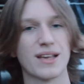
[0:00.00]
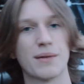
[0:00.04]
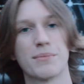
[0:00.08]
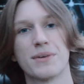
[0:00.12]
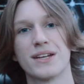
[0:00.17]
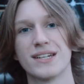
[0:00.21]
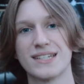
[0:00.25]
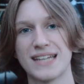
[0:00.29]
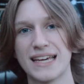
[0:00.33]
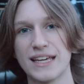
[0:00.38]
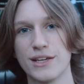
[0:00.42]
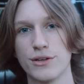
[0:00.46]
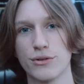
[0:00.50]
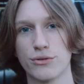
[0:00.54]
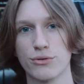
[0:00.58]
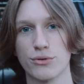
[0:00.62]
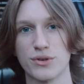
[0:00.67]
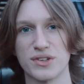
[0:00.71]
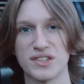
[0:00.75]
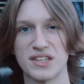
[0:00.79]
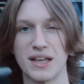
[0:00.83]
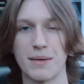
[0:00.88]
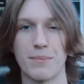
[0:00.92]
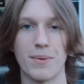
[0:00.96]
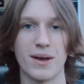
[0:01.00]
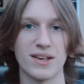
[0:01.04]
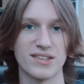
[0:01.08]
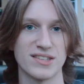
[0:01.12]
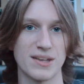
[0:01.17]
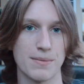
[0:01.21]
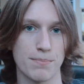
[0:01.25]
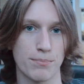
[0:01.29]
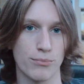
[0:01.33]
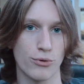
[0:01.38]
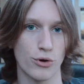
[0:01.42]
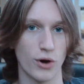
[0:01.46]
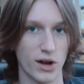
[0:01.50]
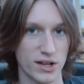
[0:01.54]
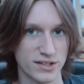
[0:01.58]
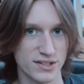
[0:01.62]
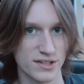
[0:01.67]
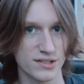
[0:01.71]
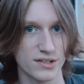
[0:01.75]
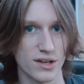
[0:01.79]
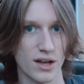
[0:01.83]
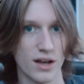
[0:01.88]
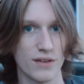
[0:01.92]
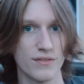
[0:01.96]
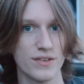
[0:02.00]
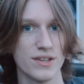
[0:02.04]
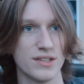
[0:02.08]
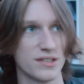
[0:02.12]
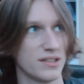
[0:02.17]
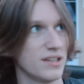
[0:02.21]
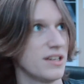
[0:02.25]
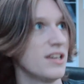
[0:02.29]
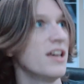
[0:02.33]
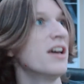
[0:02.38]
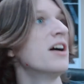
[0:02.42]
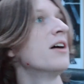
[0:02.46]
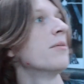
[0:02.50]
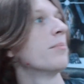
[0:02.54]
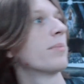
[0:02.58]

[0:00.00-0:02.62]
I'm going to take you through a step-by-step process, obviously,